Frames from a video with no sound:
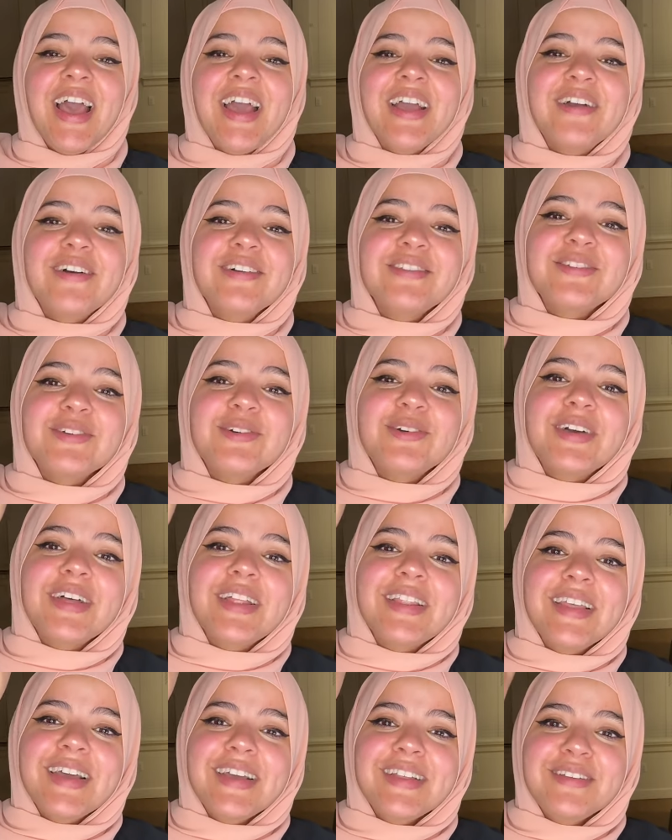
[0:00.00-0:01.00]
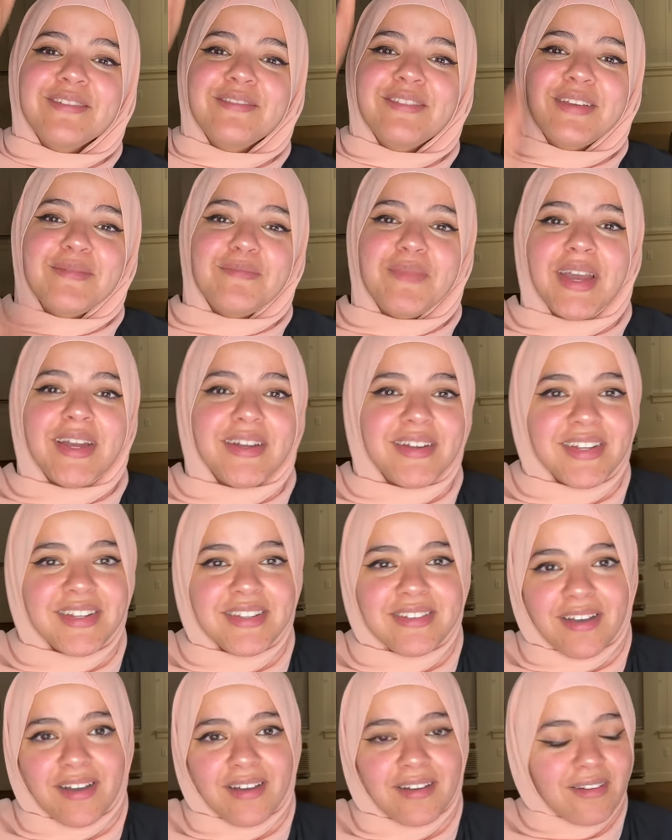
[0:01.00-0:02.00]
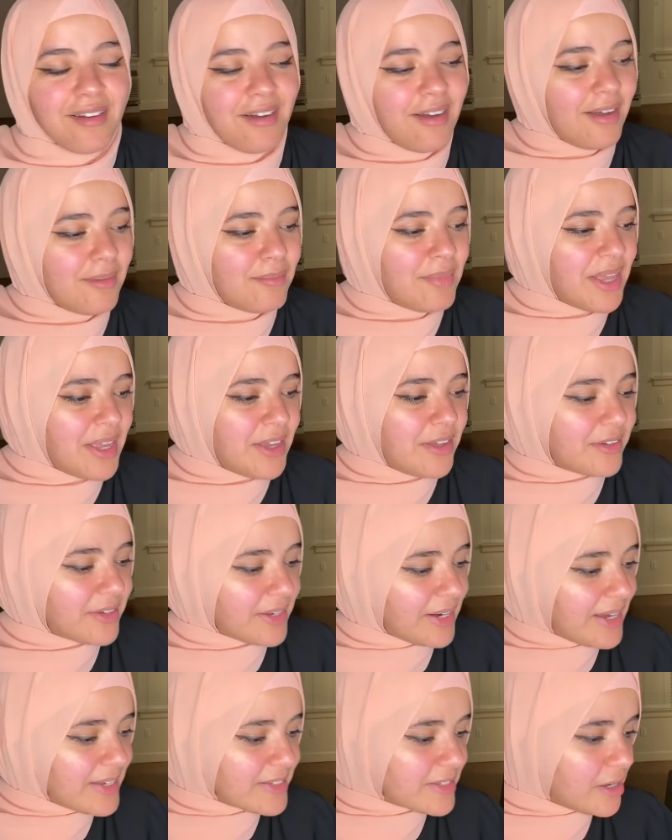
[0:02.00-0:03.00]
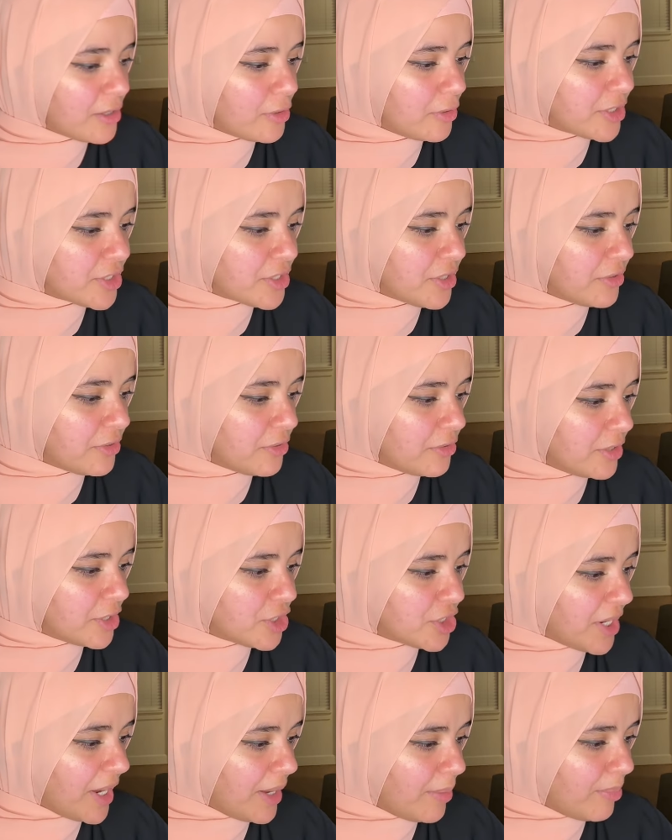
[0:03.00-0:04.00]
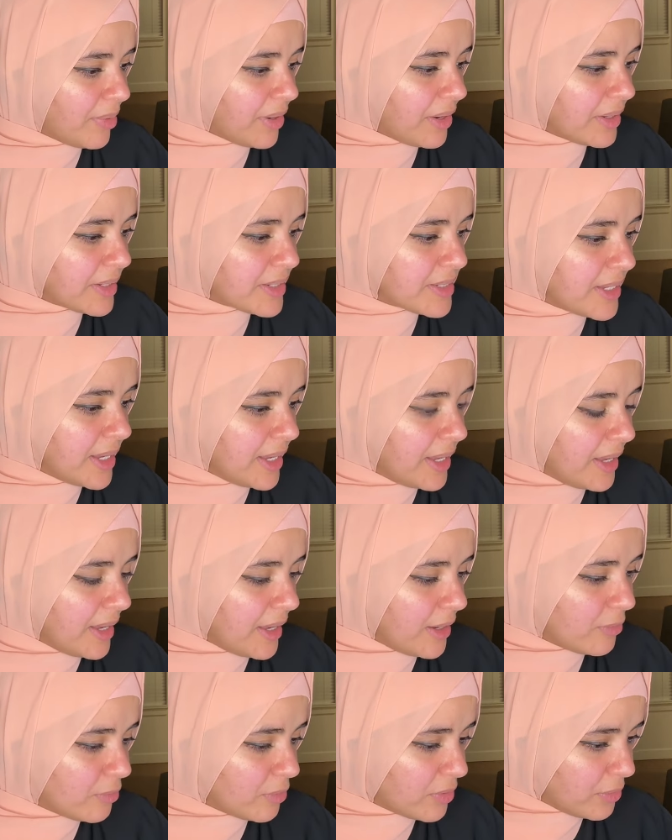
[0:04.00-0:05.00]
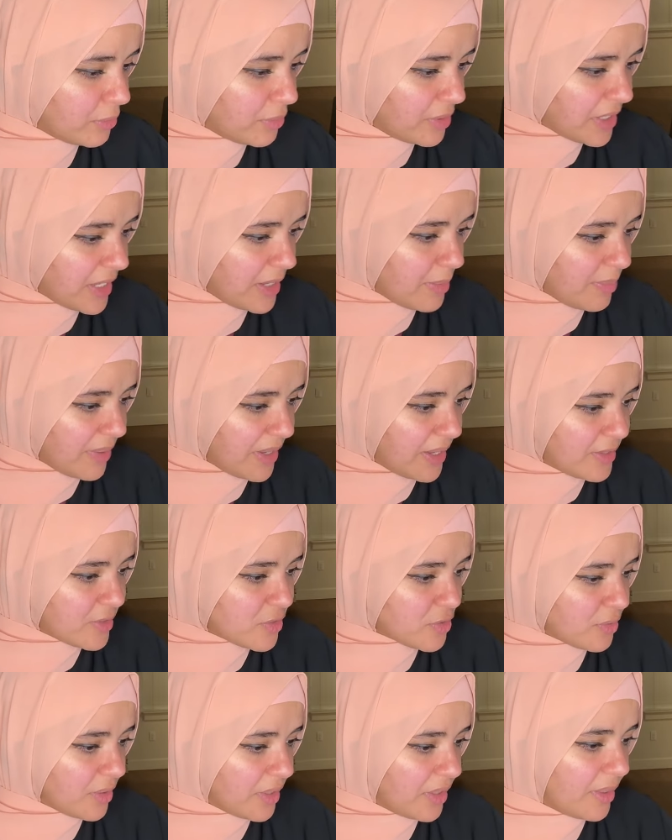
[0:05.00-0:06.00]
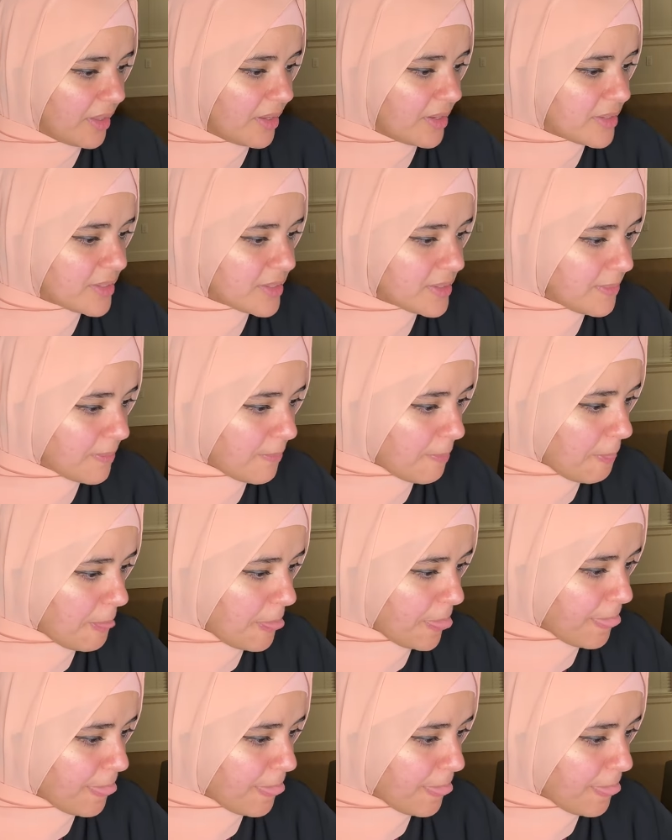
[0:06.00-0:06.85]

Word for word: And go to collectivelymarried.com. You can ask a question through the chat box and we'll keep answering this.